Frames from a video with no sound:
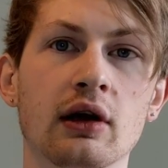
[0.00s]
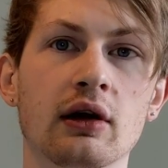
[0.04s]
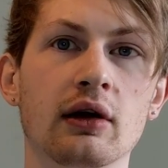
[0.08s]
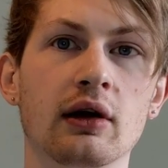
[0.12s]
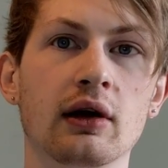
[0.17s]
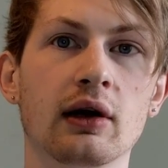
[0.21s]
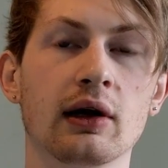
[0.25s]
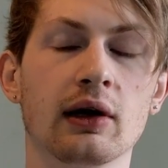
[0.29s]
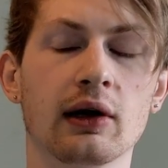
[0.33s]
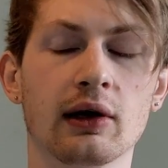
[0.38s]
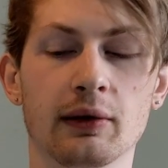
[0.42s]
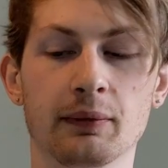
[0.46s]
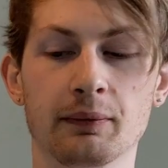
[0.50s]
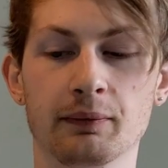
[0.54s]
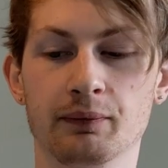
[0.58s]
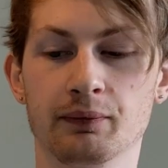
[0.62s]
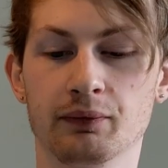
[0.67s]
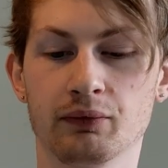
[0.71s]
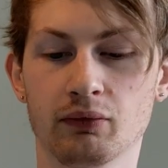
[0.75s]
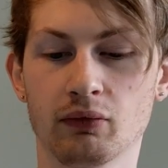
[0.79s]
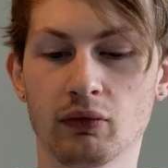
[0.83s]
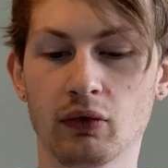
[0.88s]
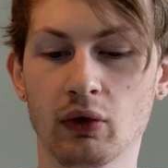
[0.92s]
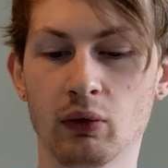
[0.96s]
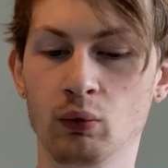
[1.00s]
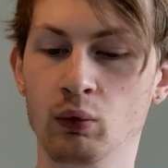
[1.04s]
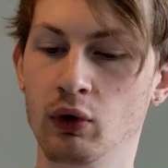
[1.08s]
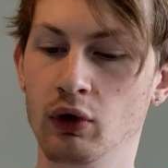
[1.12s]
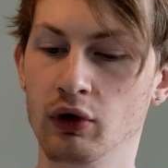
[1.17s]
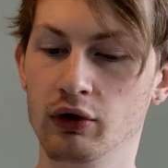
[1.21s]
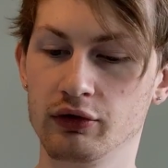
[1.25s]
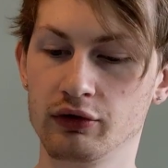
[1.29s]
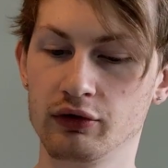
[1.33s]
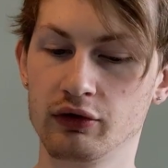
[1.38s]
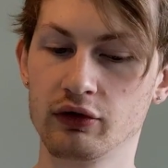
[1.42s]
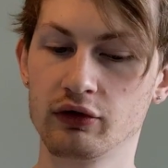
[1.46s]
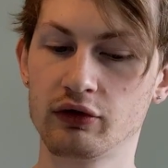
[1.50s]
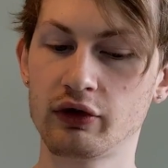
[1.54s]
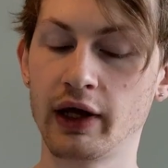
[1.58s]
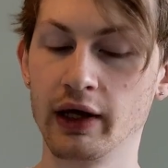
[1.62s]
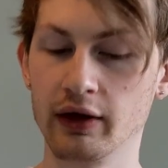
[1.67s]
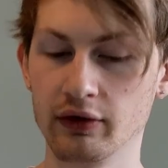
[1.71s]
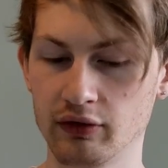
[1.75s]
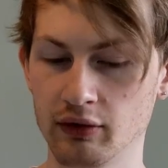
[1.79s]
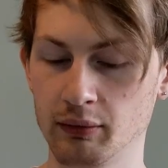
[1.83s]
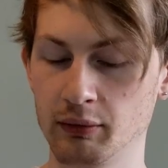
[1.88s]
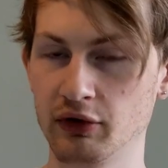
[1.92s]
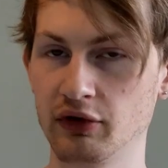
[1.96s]
um, was
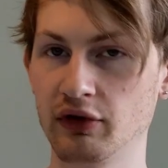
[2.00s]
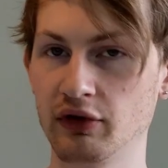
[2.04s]
take some